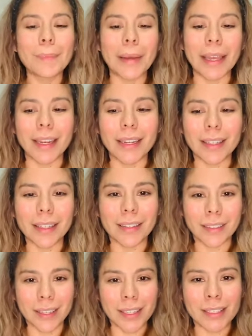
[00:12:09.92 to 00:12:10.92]
but
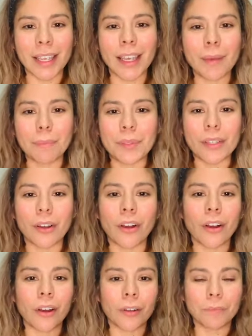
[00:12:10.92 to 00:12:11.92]
his hips
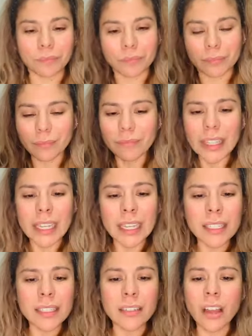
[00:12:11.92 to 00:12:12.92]
are,
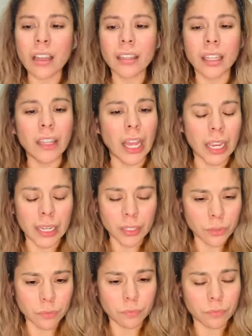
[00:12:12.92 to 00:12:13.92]
he's not
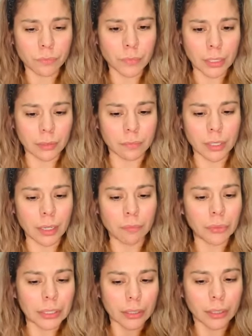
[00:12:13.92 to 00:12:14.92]
aligned
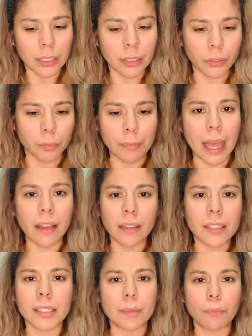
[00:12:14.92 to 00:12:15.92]
completely or
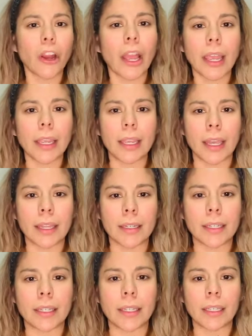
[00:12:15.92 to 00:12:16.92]
balanced right, and
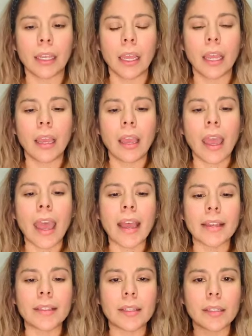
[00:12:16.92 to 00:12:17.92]
he
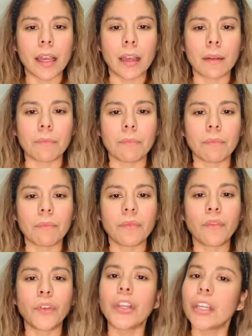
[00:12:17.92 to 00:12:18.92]
has um,
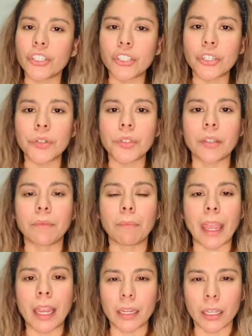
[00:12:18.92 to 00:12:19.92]
foot issues and
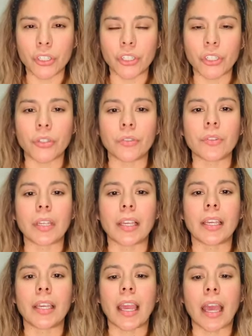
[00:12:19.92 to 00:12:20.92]
pain issues. Like
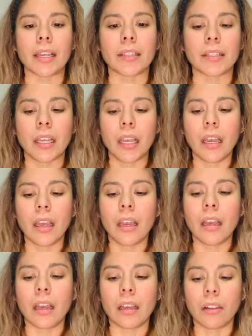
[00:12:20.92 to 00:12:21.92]
he has
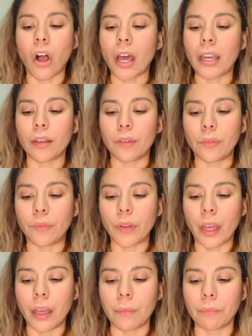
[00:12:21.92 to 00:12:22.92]
a lot of
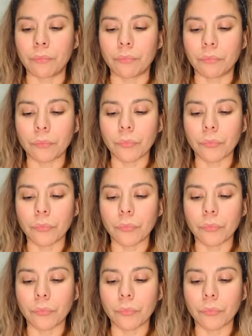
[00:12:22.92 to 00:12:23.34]
um,